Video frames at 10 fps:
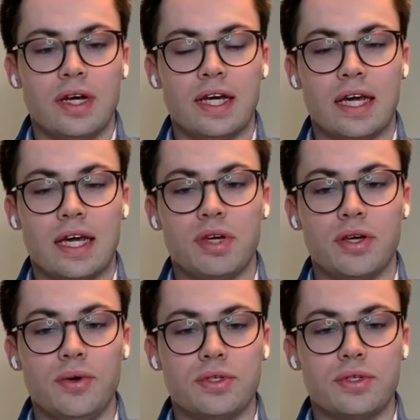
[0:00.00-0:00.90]
It can be
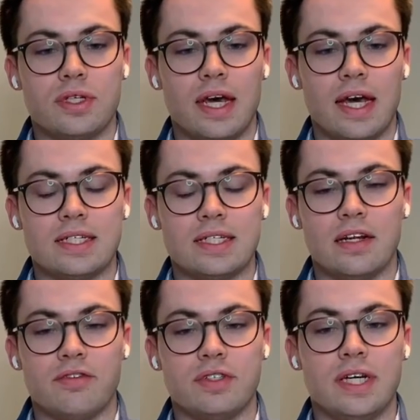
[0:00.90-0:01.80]
used as an
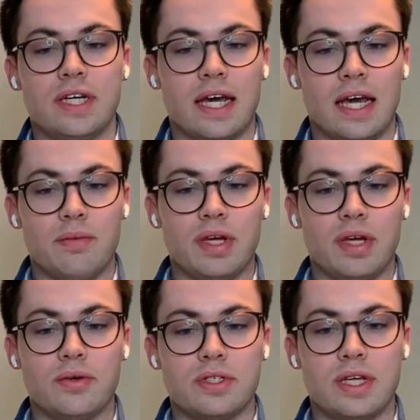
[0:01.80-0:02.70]
NFT and can be
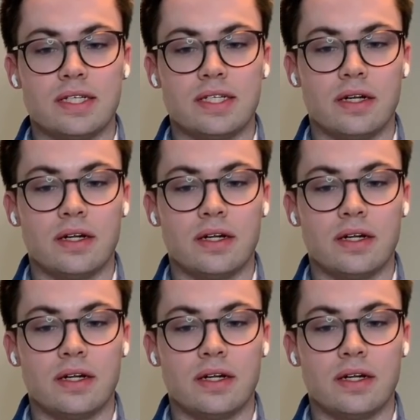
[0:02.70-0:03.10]
used as